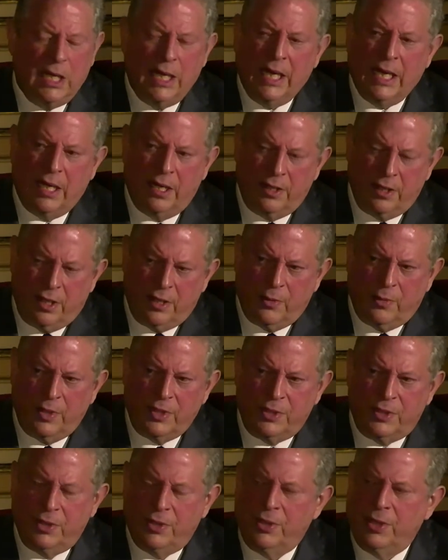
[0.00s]
and another
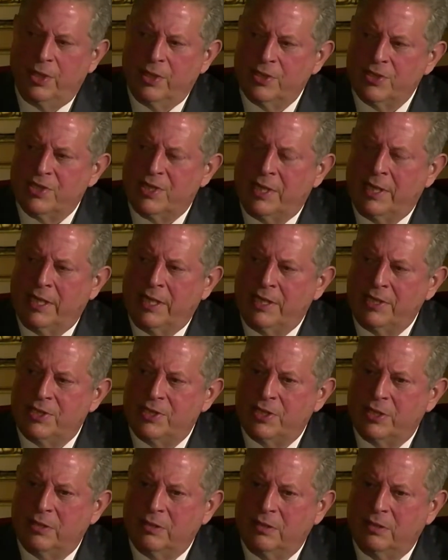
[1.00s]
one 2 years
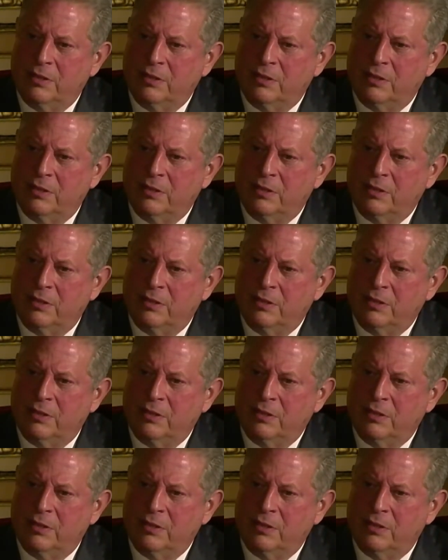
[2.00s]
thence.